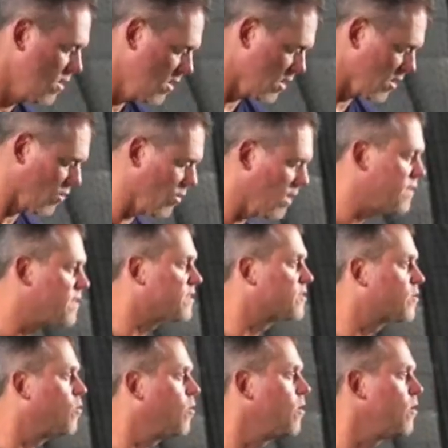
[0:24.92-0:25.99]
and create this
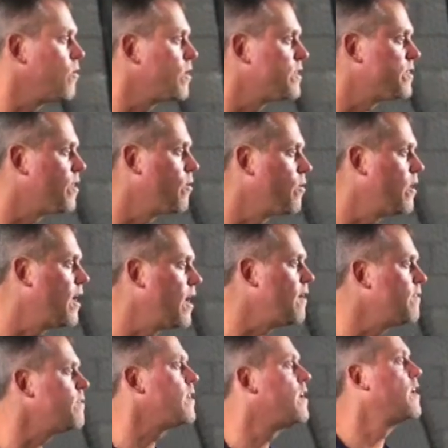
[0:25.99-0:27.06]
coil with his lower half,